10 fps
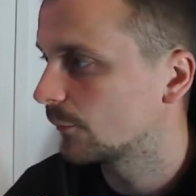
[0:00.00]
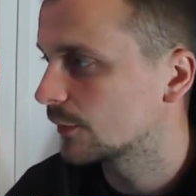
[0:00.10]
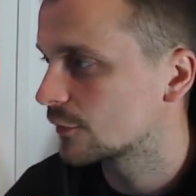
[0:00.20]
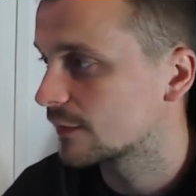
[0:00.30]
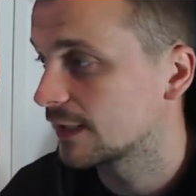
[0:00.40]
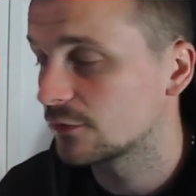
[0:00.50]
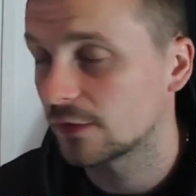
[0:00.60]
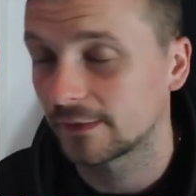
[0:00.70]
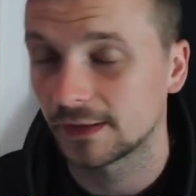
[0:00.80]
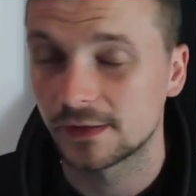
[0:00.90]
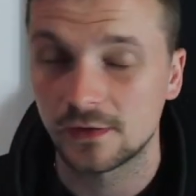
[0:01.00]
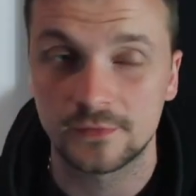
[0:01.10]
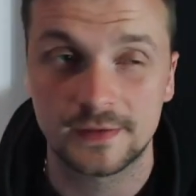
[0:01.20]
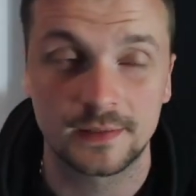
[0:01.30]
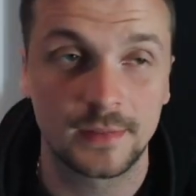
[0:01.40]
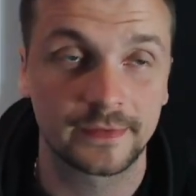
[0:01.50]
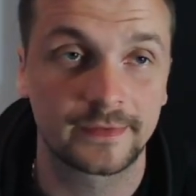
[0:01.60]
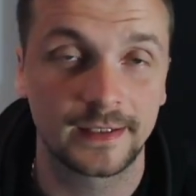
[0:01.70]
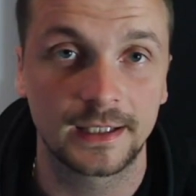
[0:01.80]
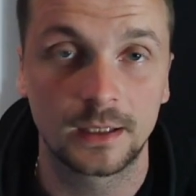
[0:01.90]
But it's just interesting because obviously Man
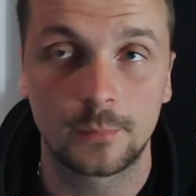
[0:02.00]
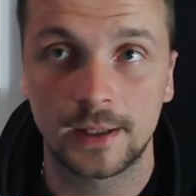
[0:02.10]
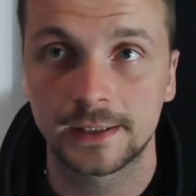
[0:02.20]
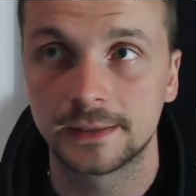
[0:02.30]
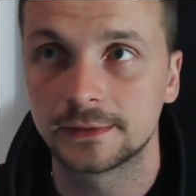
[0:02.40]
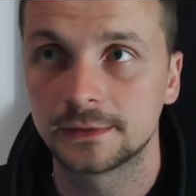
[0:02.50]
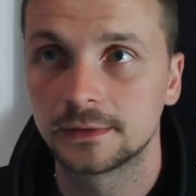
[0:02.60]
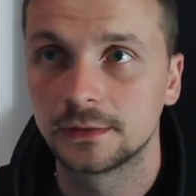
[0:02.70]
City are buying,